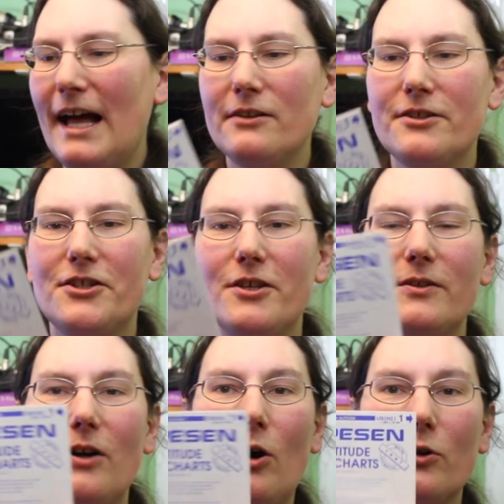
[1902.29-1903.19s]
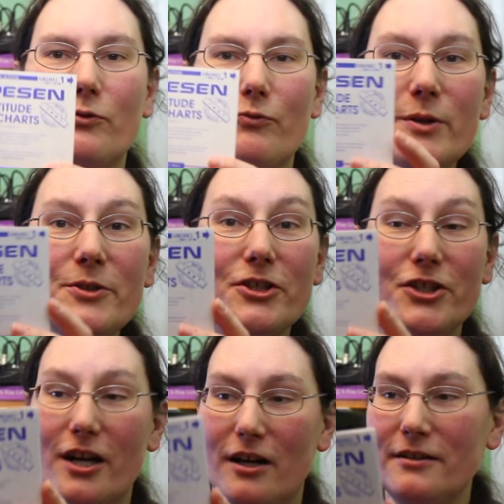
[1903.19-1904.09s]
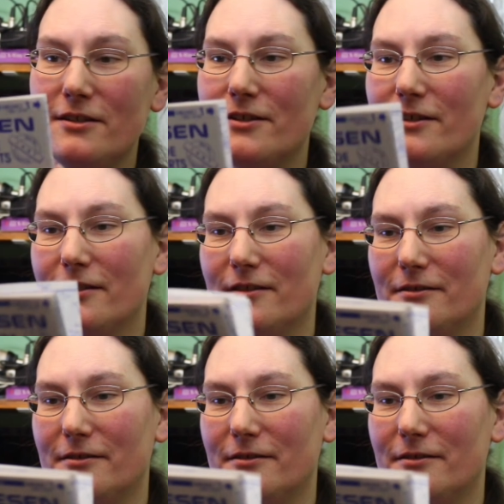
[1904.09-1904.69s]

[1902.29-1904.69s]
altitude en route charts.